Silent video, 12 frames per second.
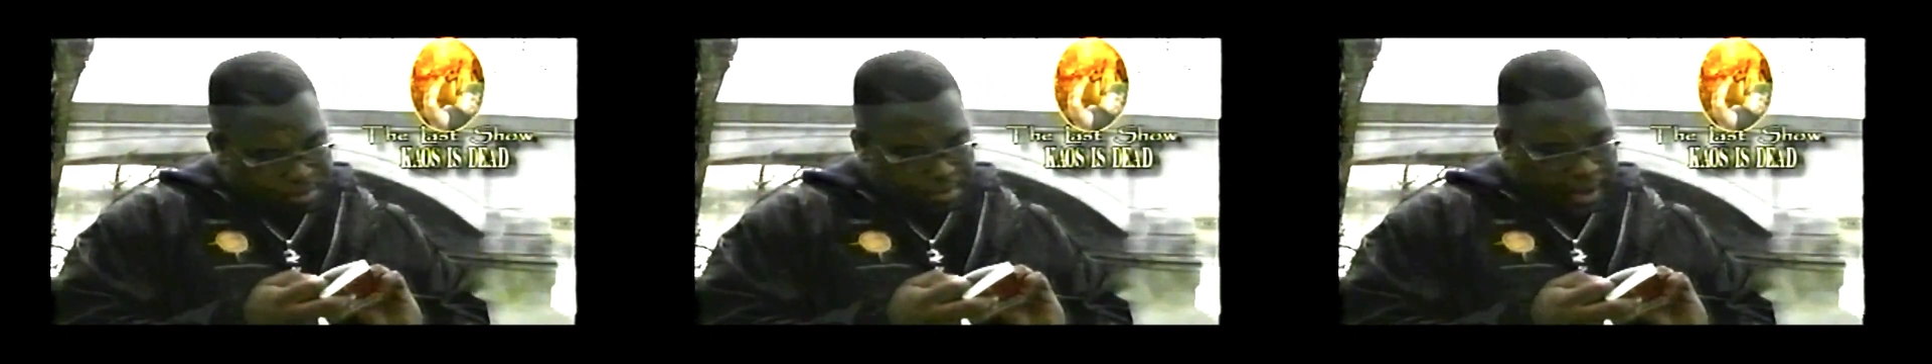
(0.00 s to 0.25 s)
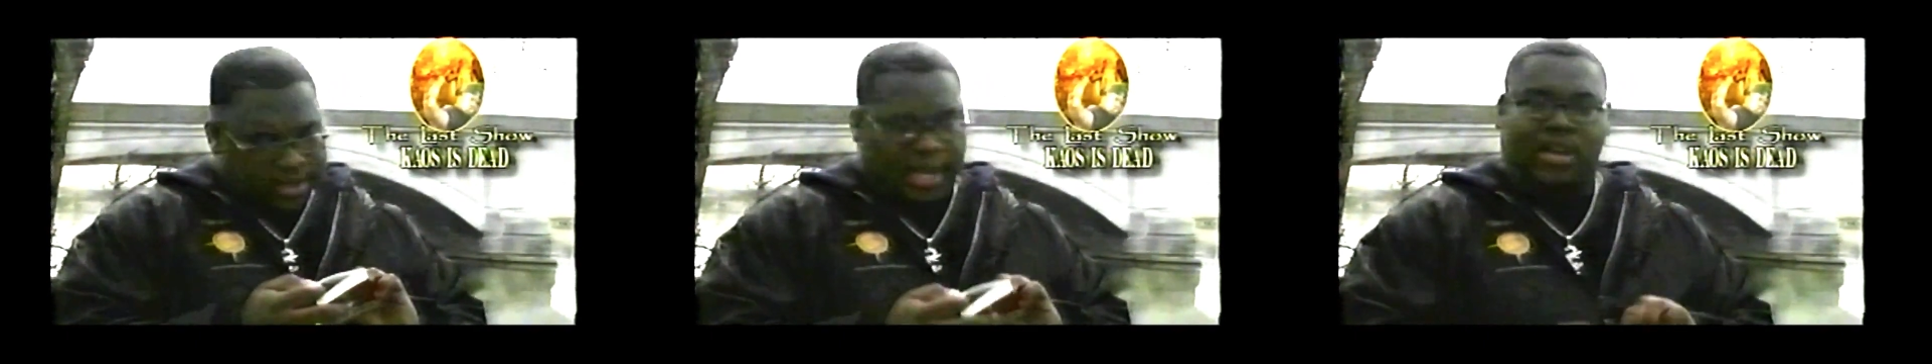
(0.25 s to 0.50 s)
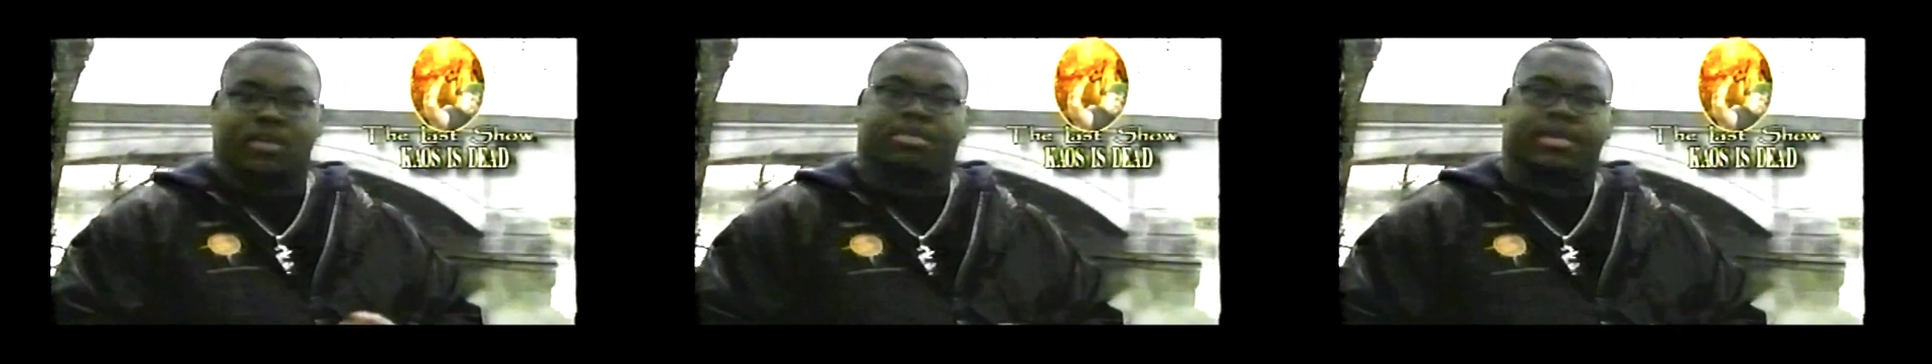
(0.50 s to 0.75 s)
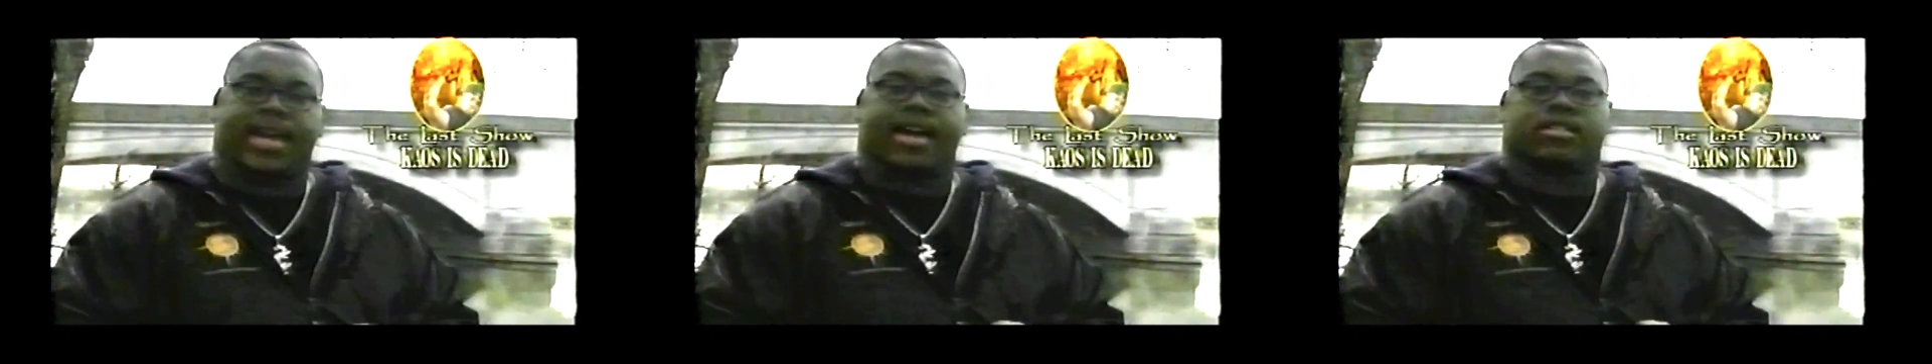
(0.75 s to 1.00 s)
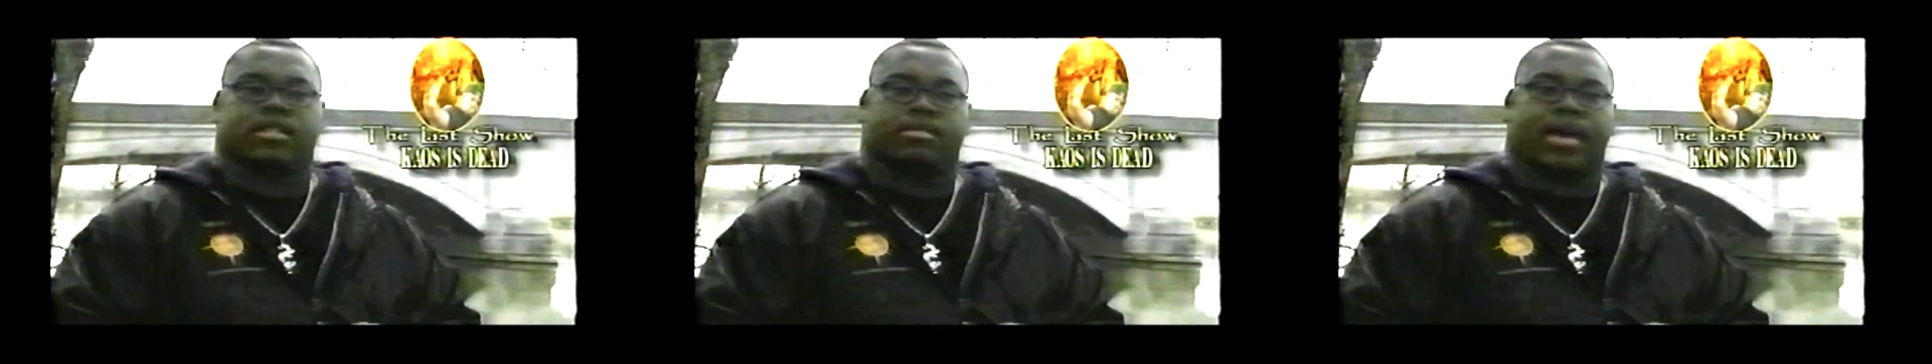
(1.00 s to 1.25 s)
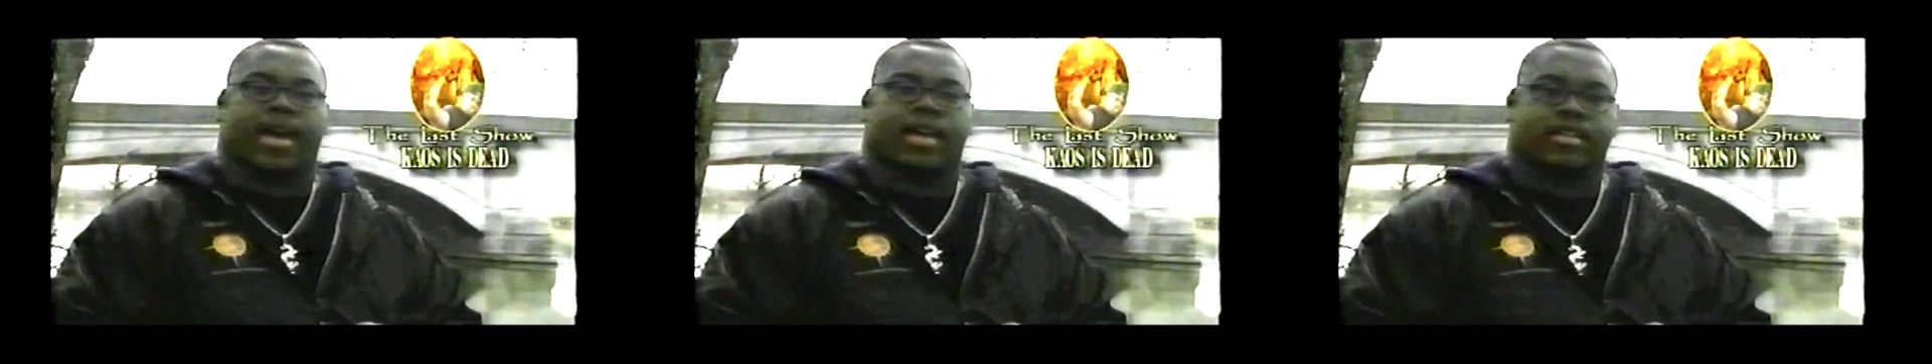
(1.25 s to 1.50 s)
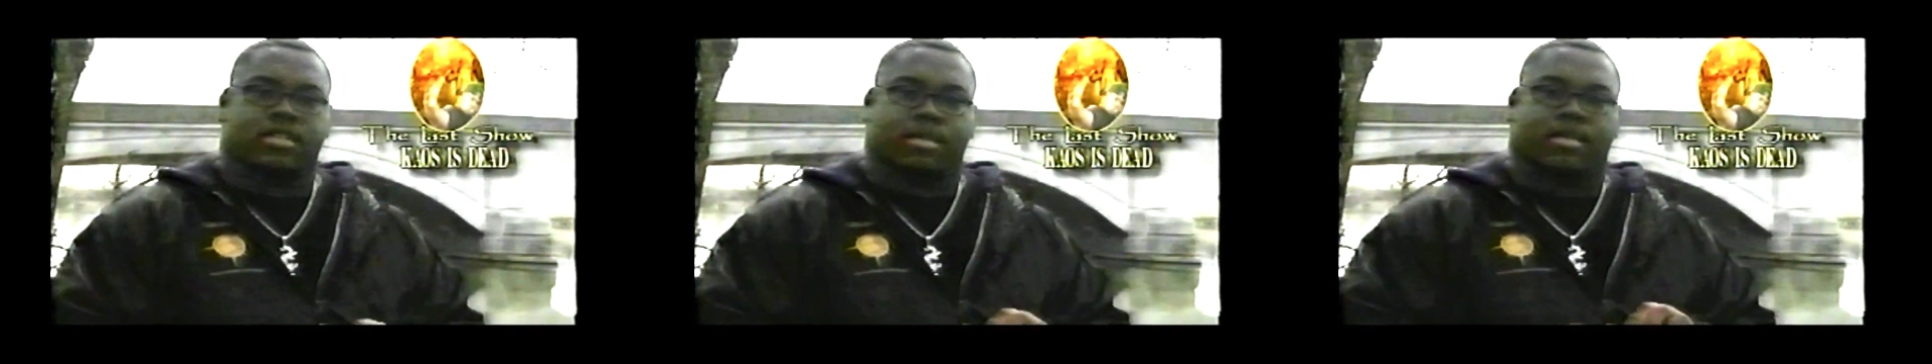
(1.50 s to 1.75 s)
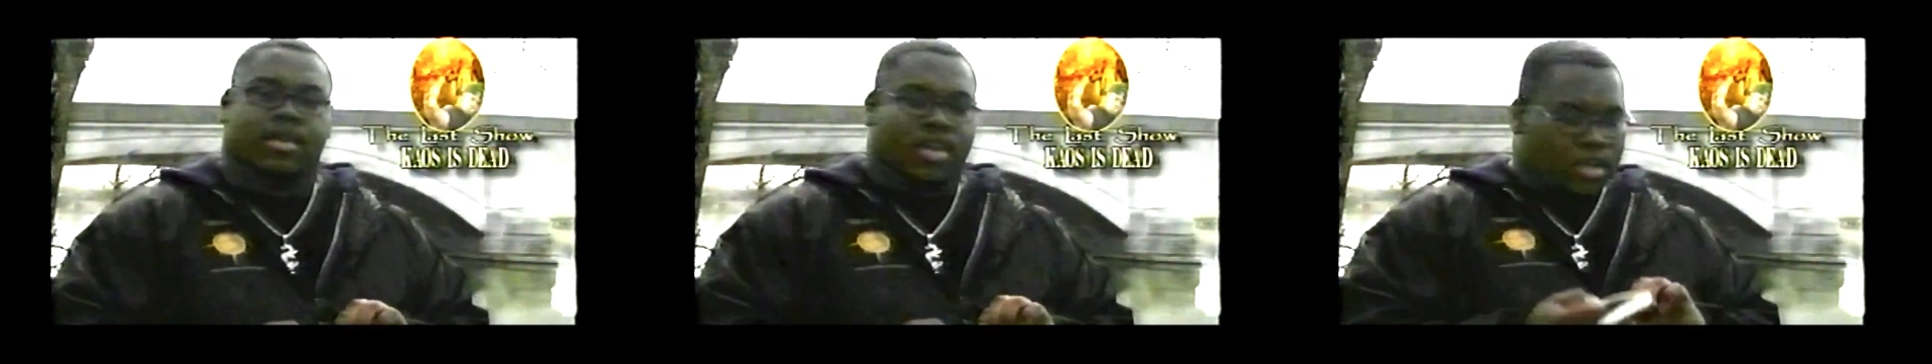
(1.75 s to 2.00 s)
I can't even pronounce it, man. It's a
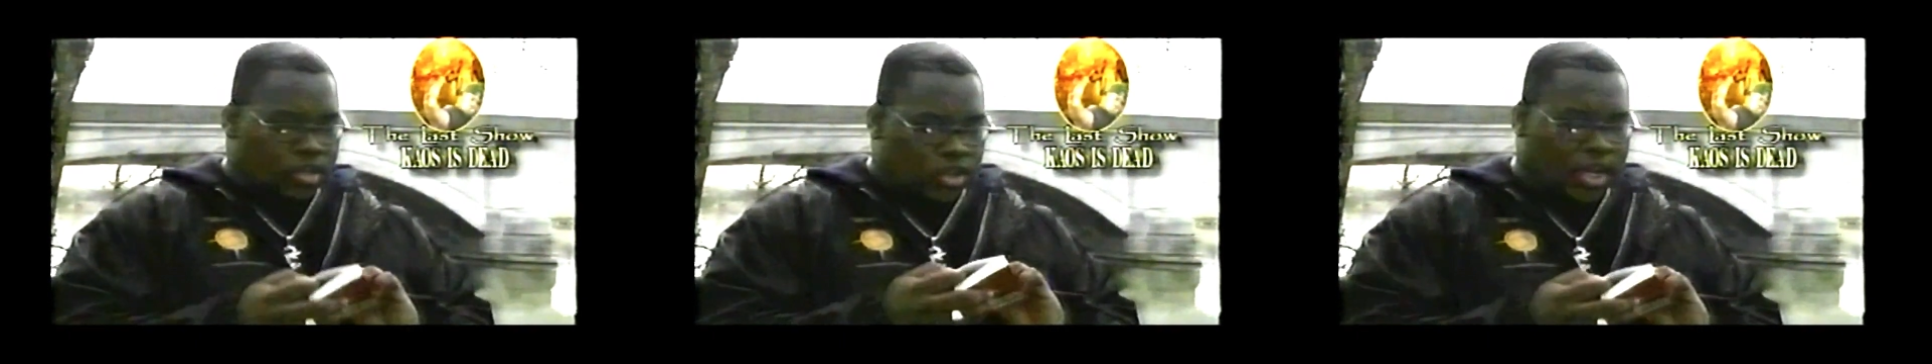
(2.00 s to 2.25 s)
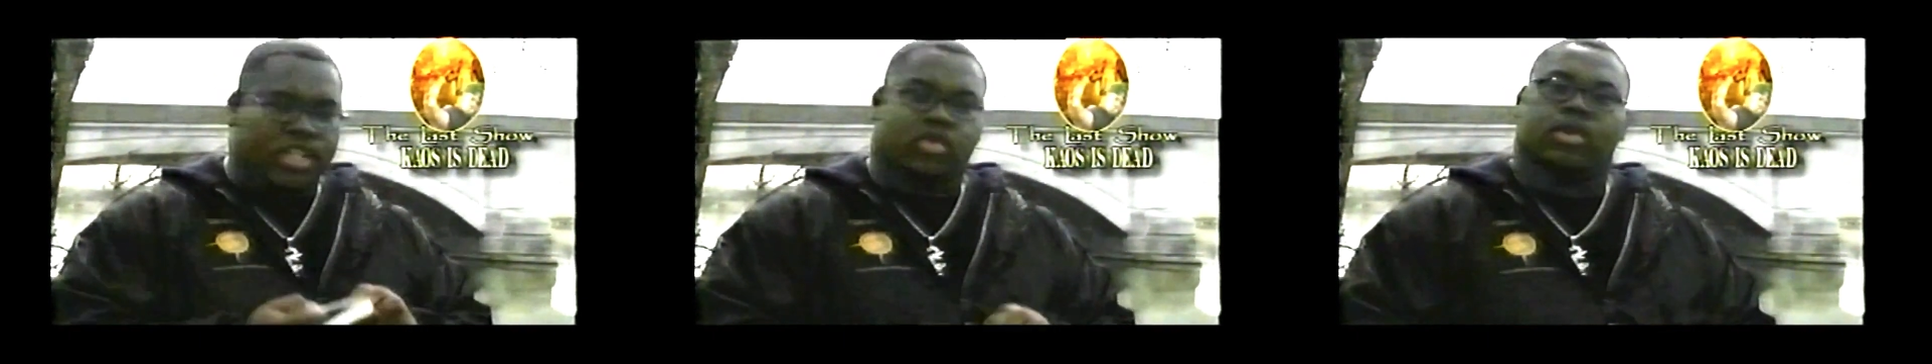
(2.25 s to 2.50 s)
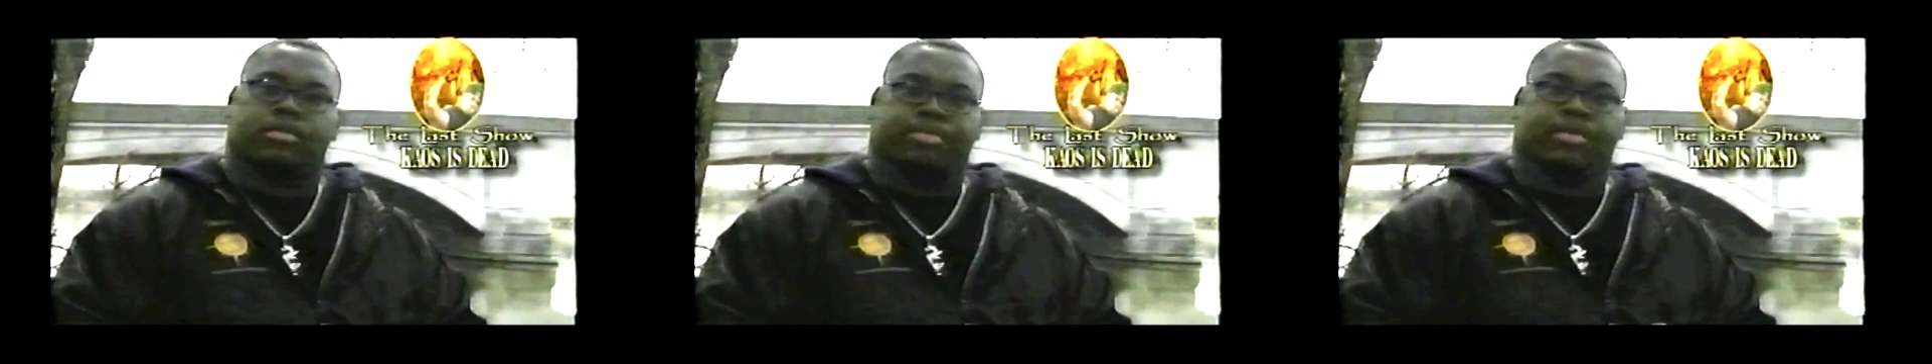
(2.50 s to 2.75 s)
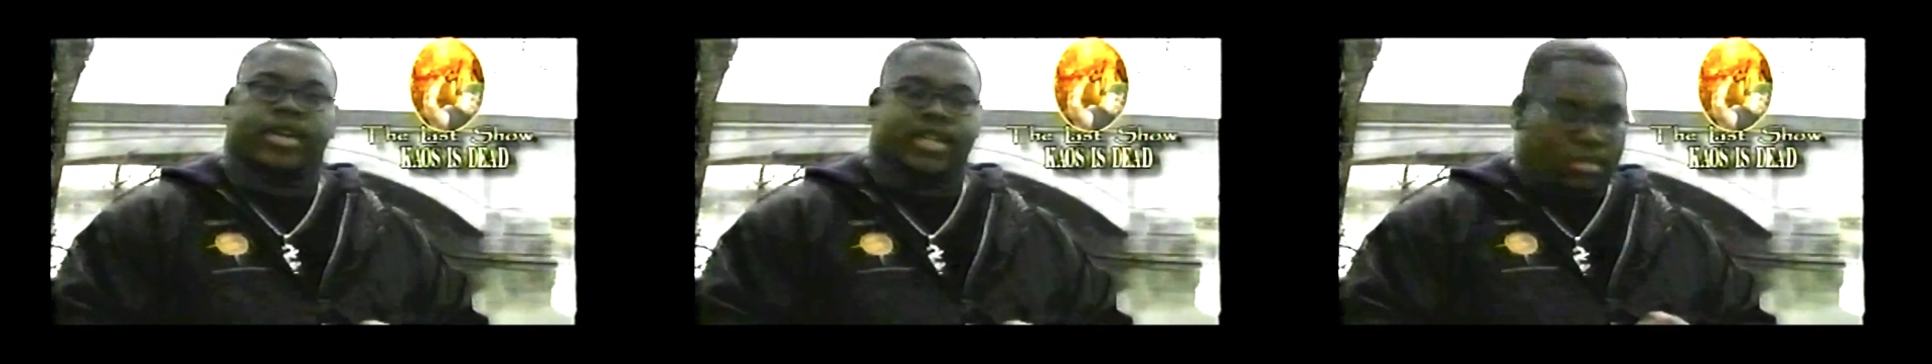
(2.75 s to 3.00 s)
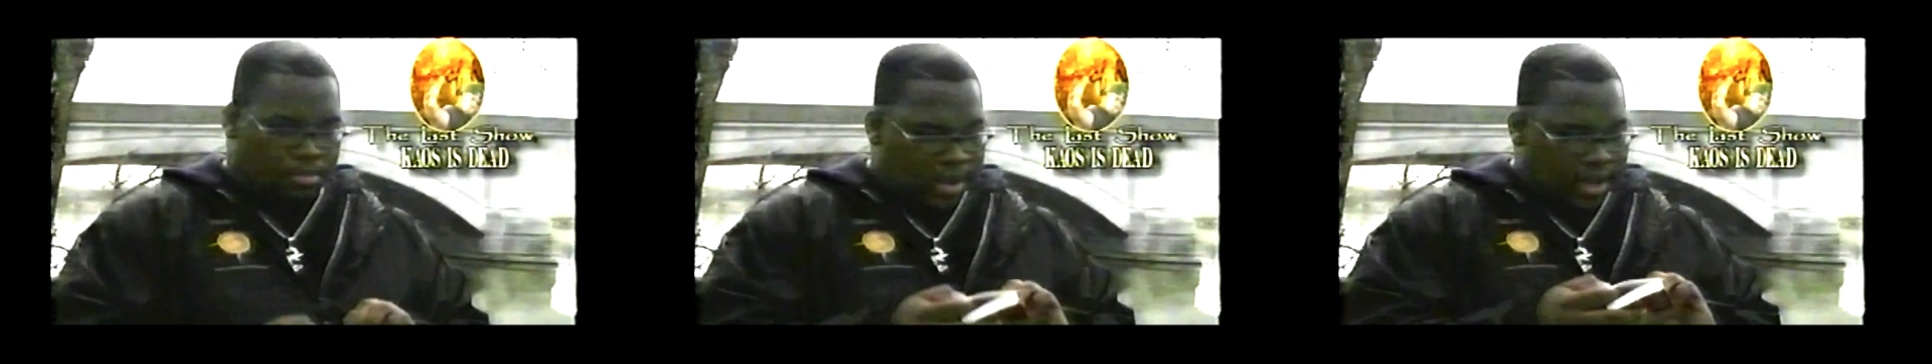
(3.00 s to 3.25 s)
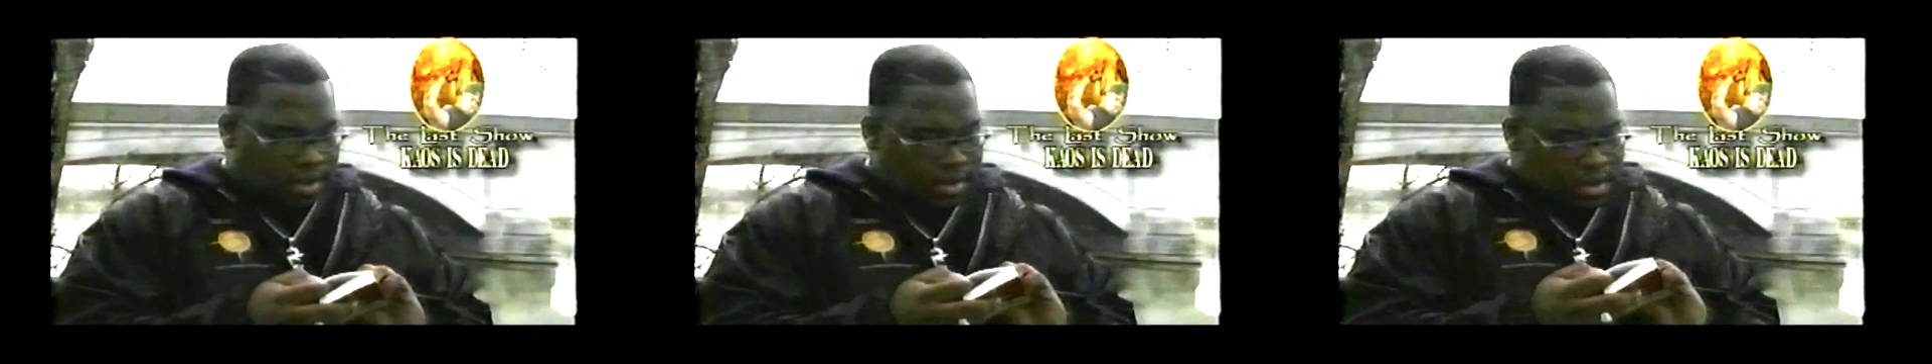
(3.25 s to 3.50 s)
Jesuit priest, man.